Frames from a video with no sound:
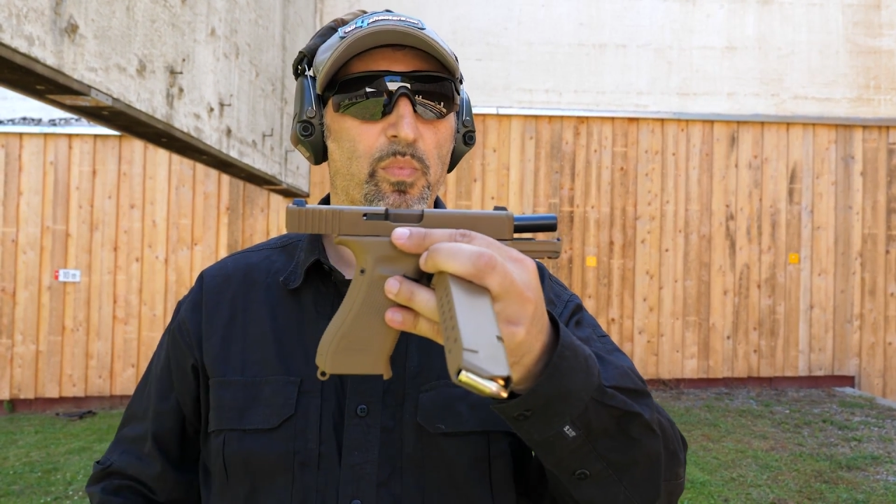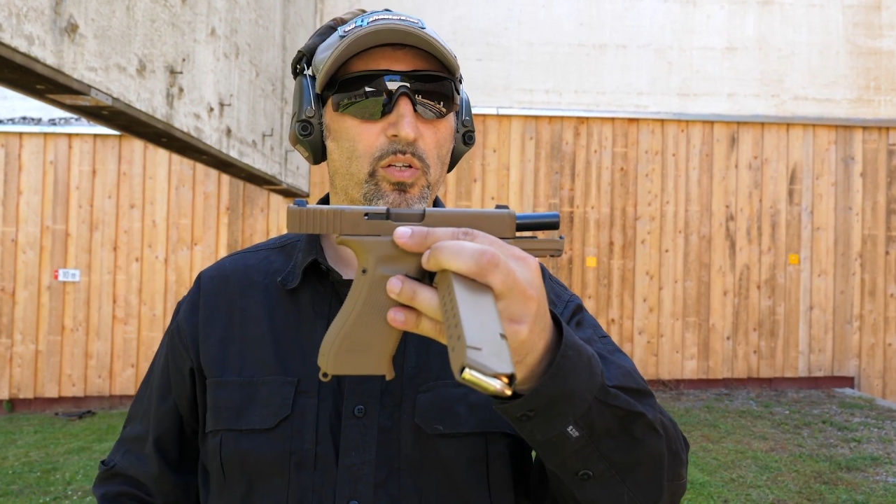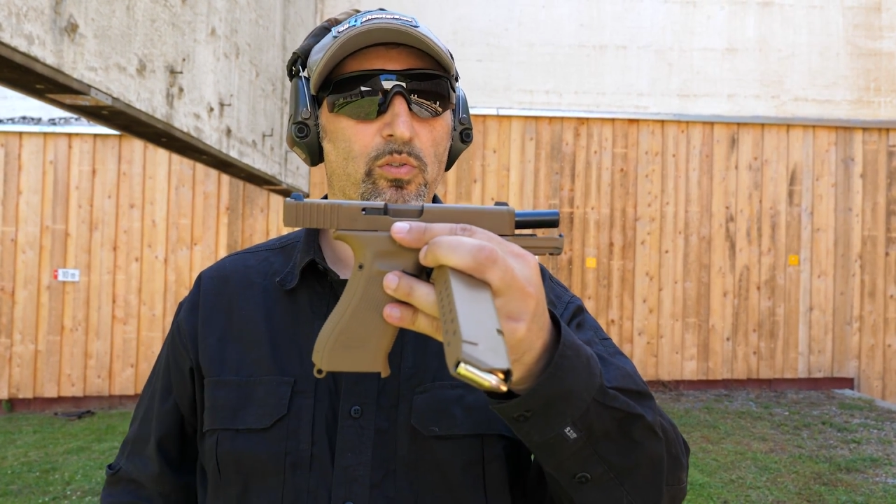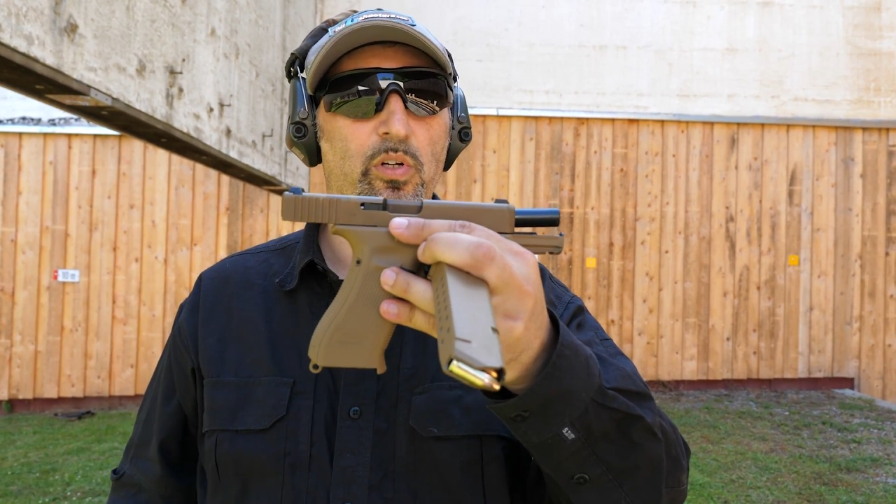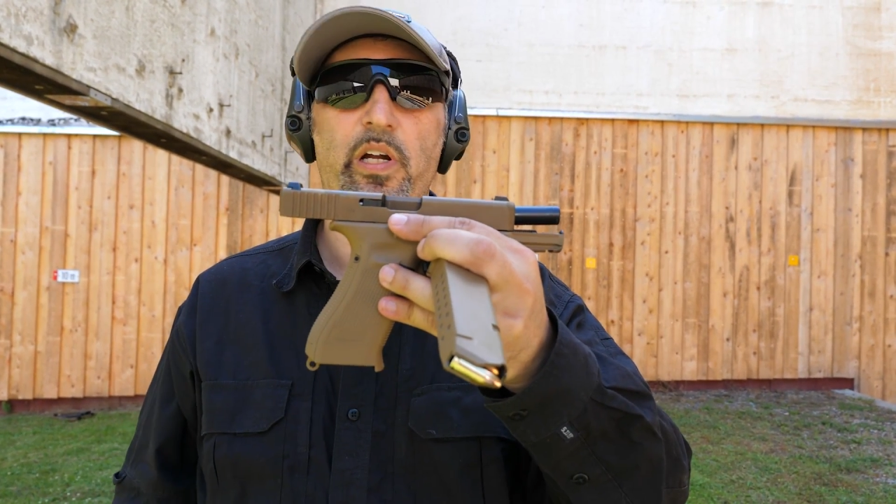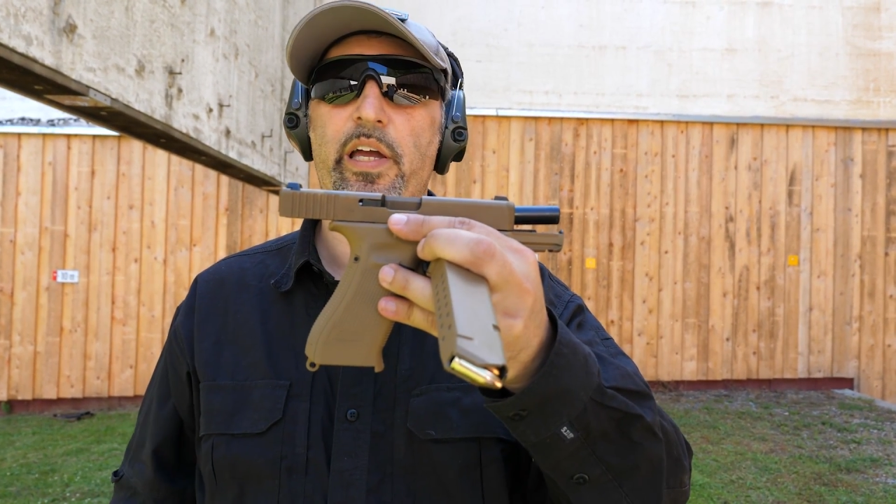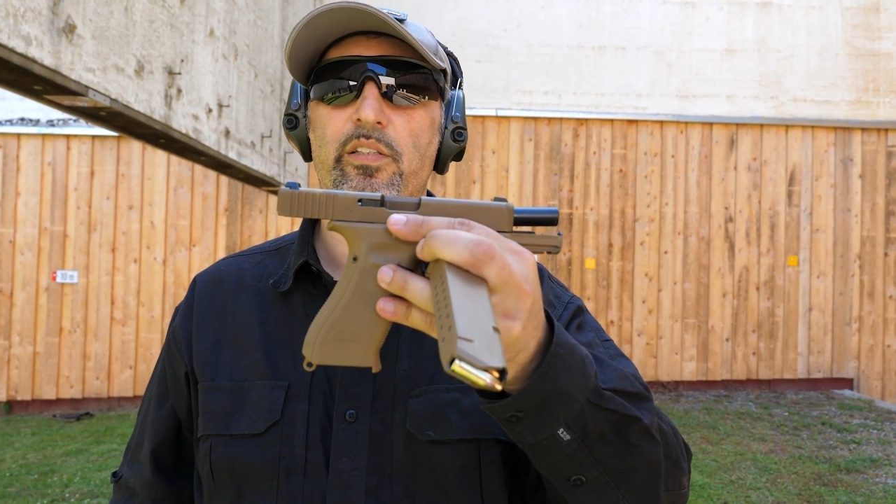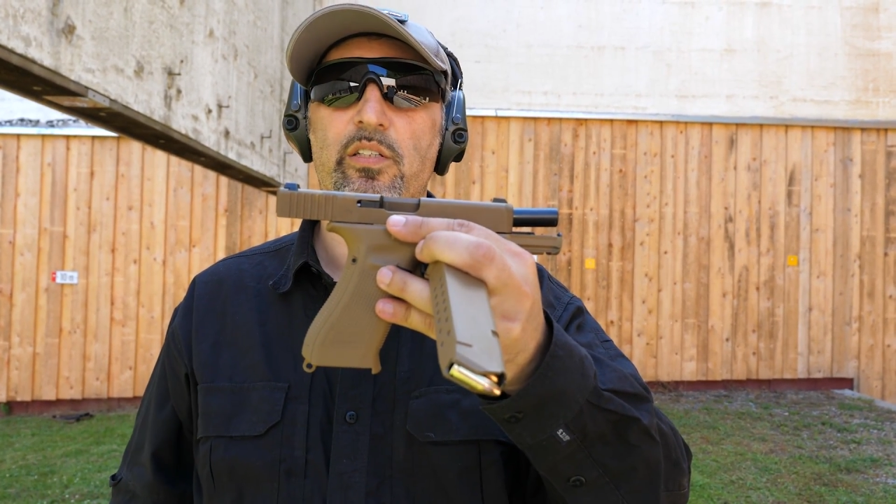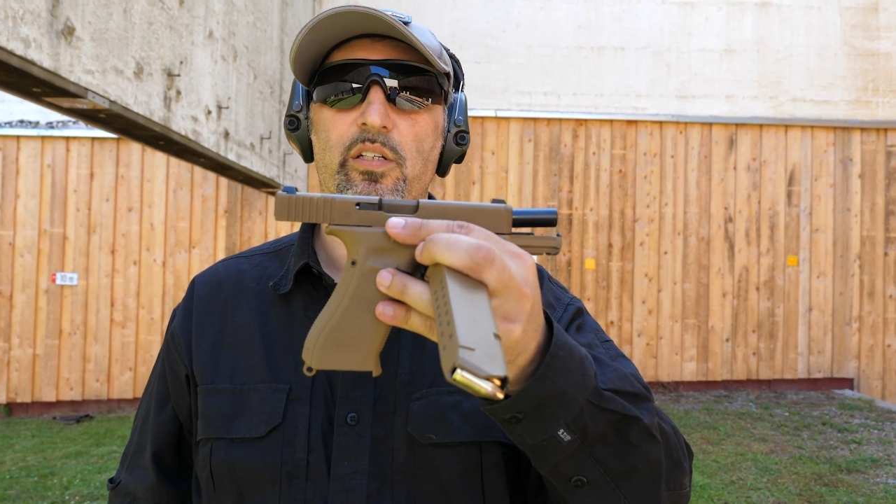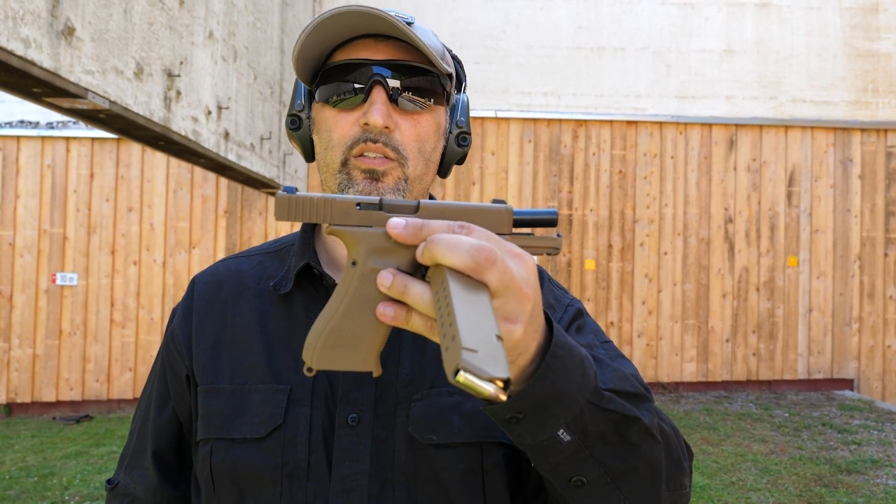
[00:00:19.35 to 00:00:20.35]
Modular
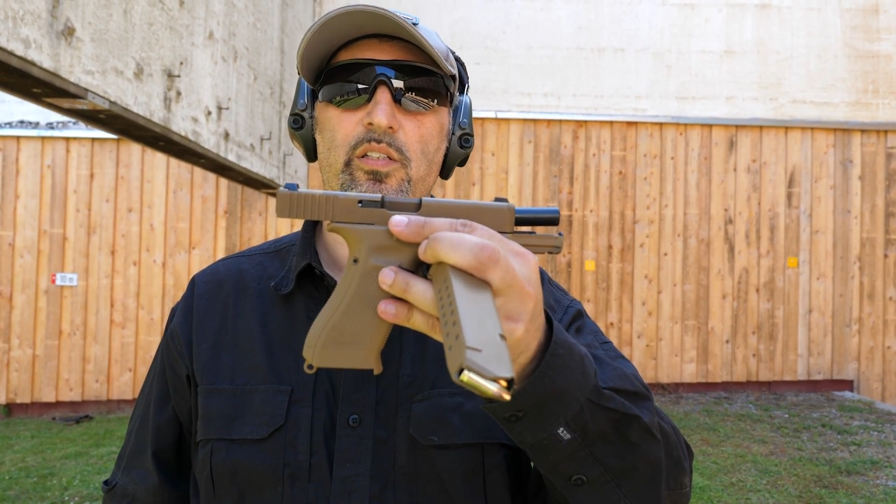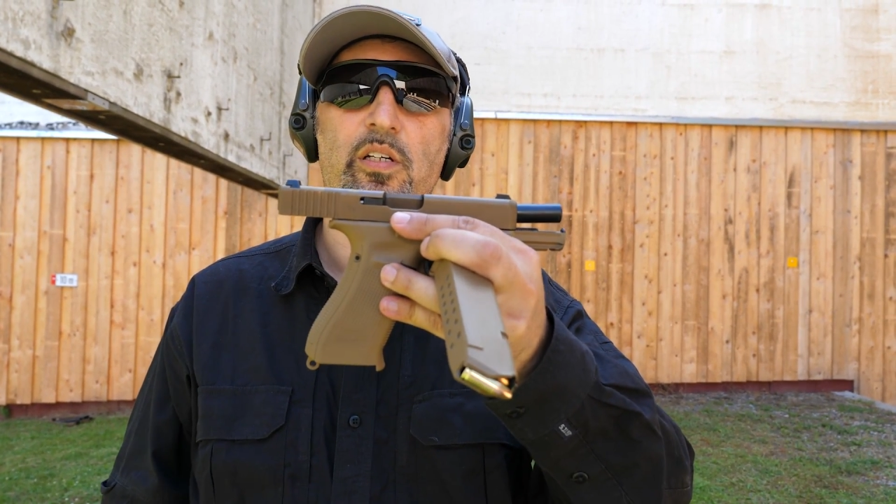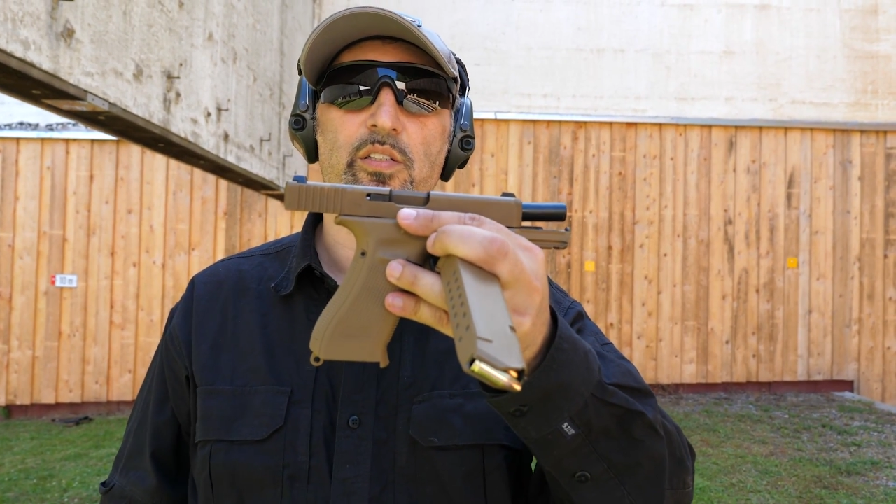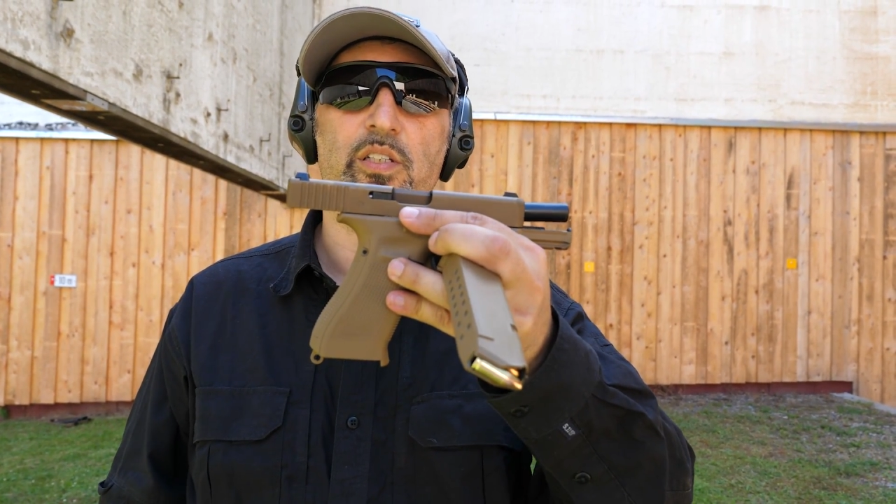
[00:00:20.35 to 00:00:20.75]
Handgun uh,